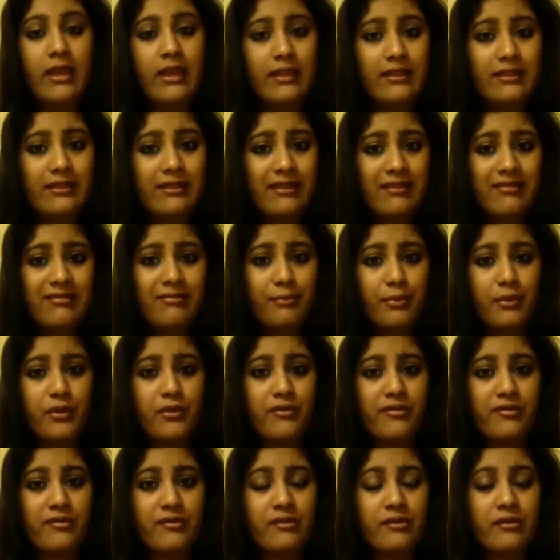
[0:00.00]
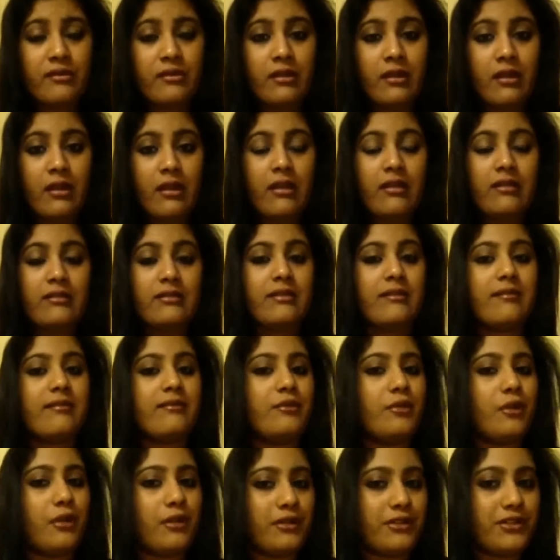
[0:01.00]
This person does
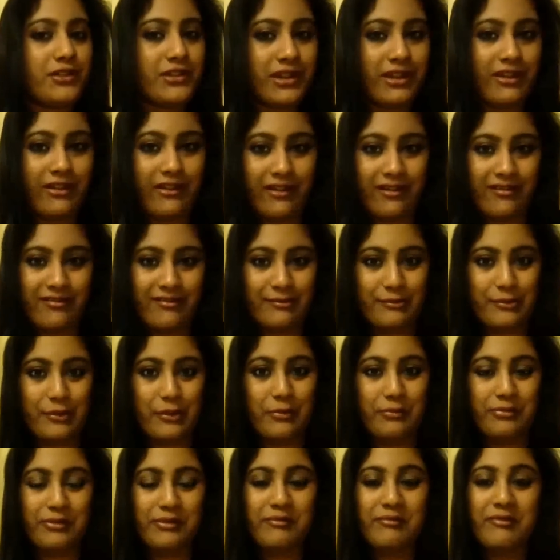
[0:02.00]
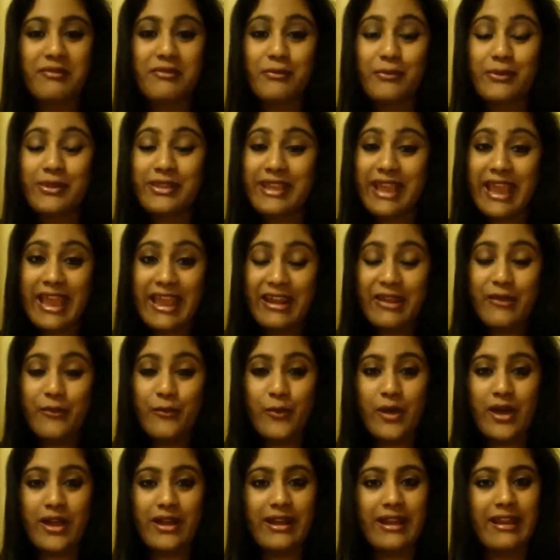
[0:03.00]
not share his problems with
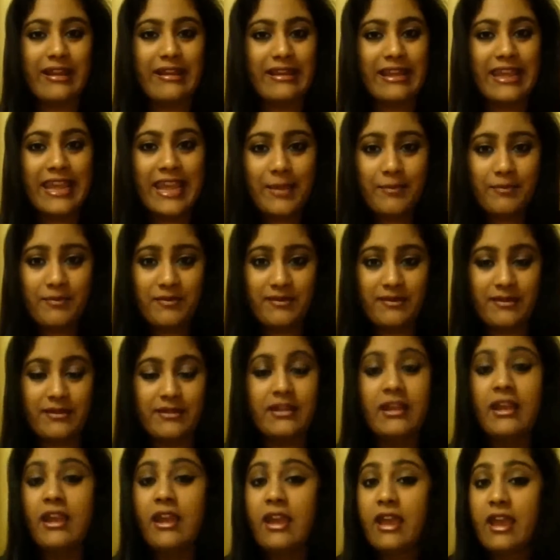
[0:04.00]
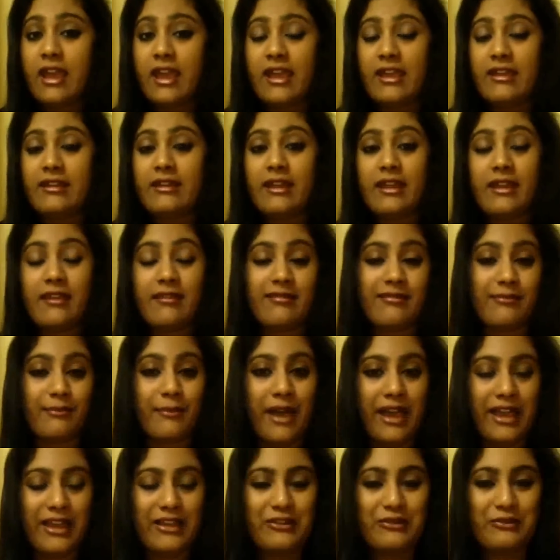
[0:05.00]
anyone and keeps it in his
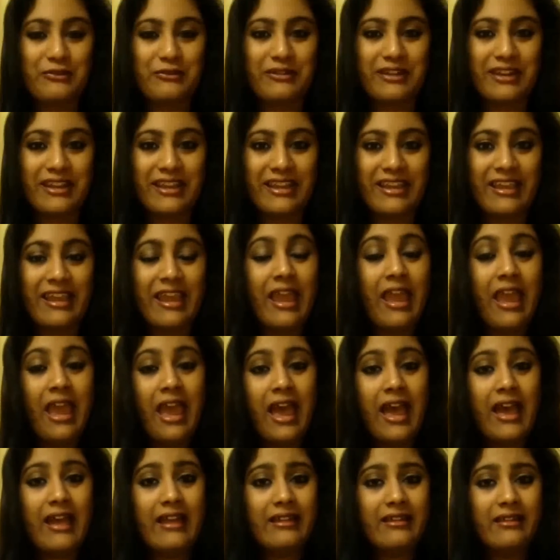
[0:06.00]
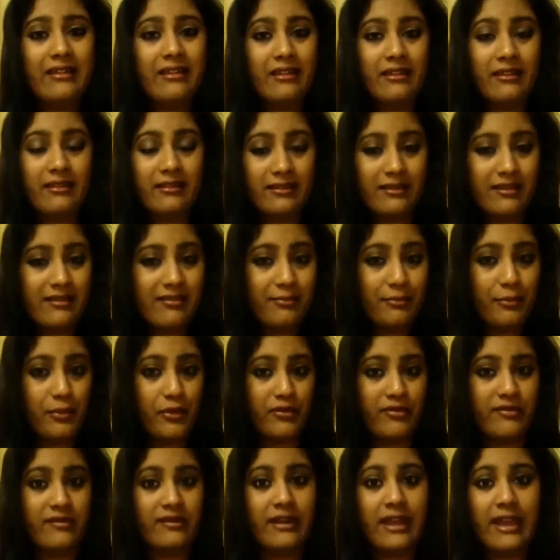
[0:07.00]
mind only. And this
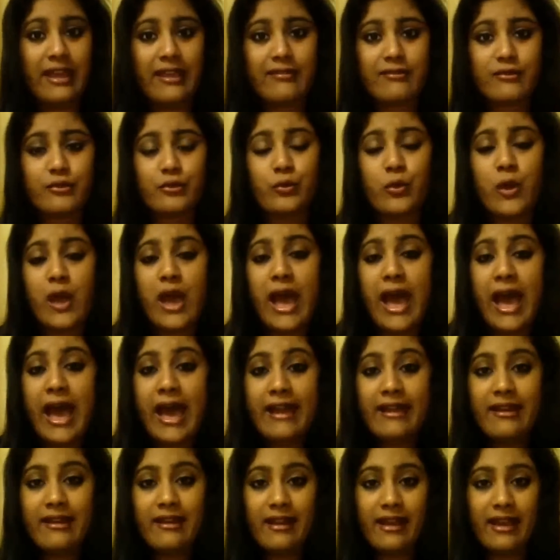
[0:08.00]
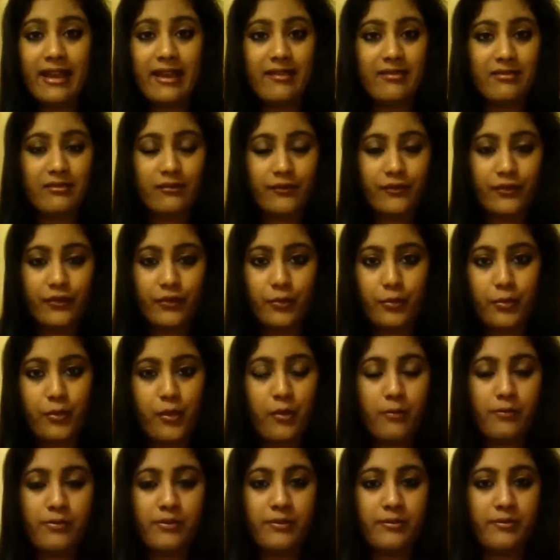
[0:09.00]
person likes to analyze over the
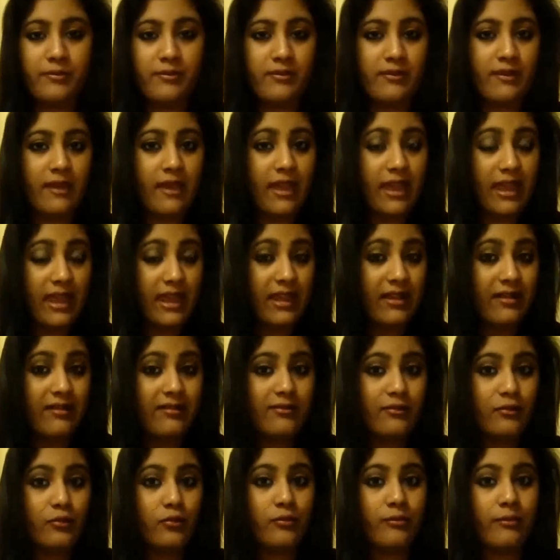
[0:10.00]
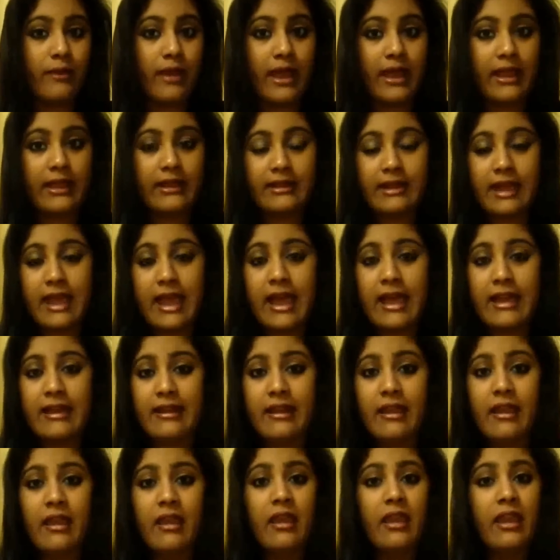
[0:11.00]
problems in his own mind, and
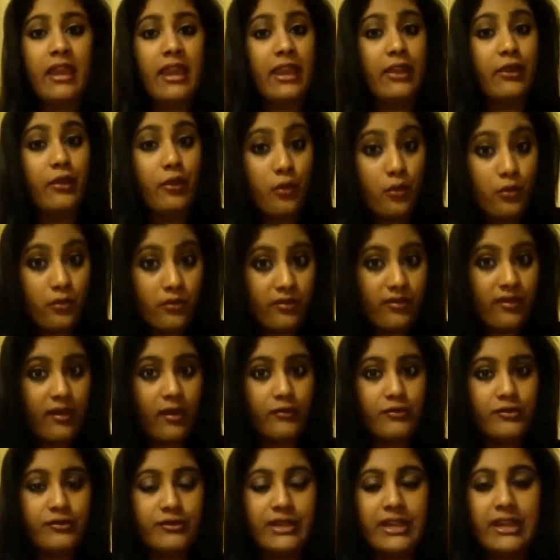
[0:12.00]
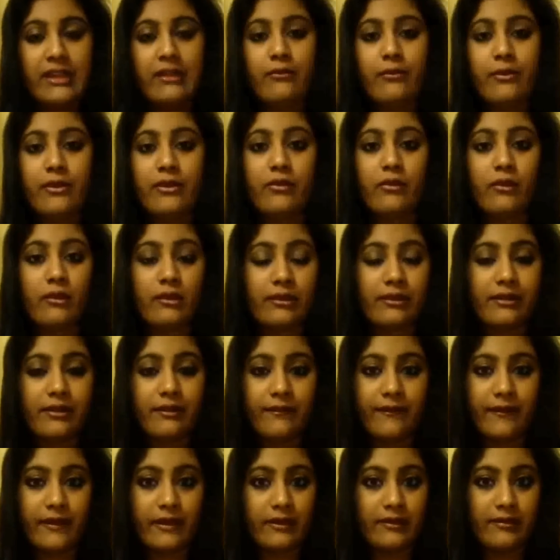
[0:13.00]
he knows how to deal with all the
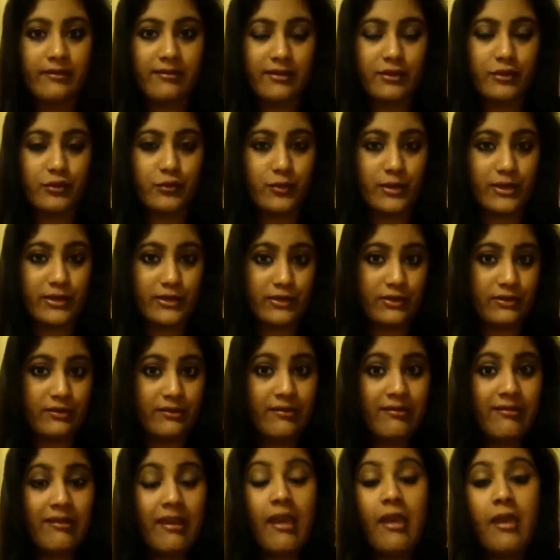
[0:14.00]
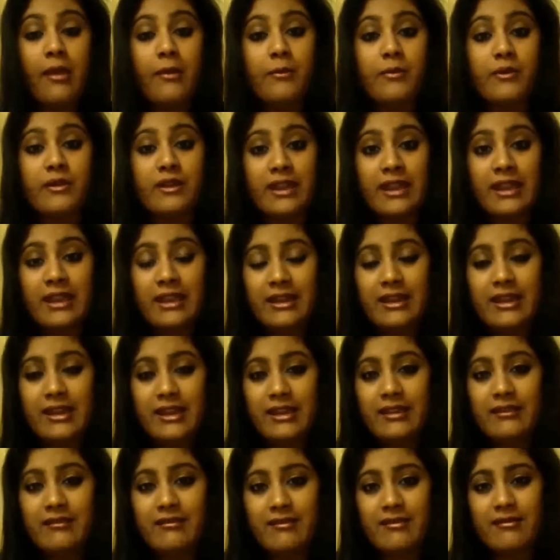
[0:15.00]
difficult situations, but he
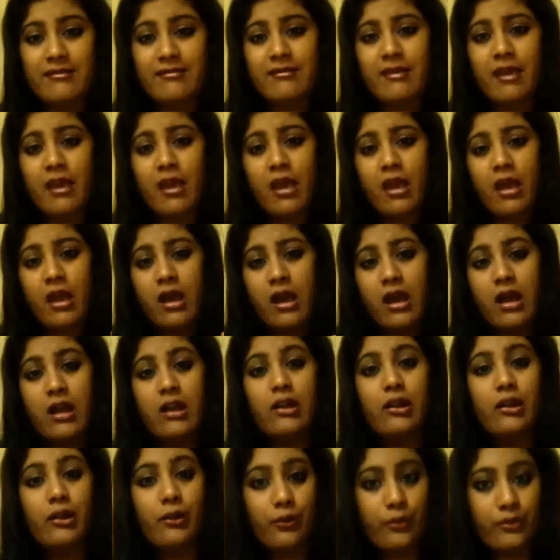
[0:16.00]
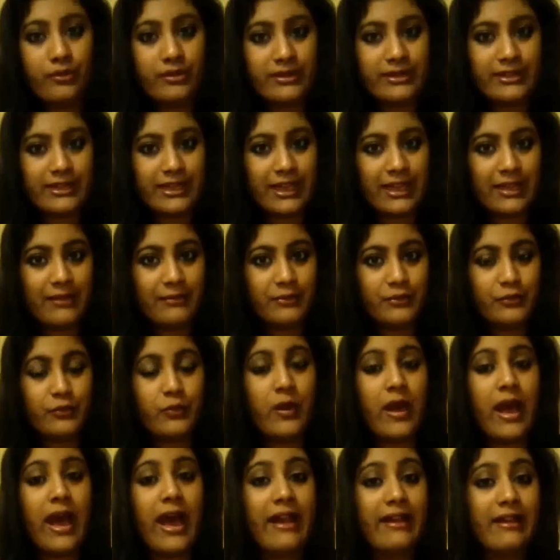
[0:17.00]
needs his alone time to
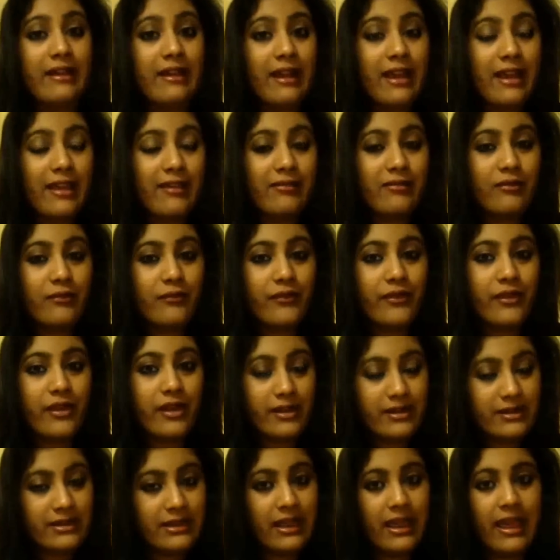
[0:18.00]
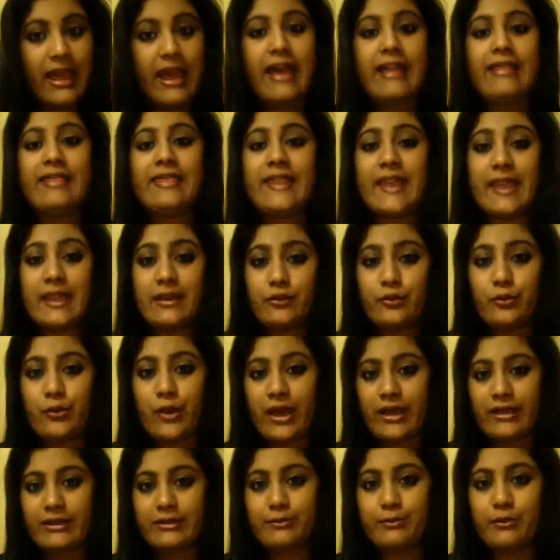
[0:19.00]
analyze over it and then to
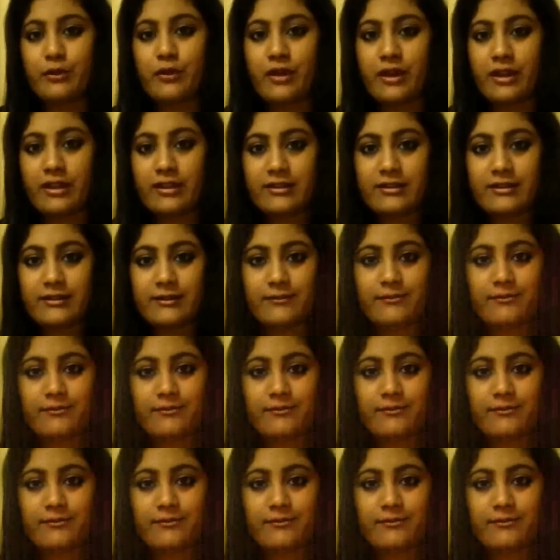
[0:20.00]
act upon it.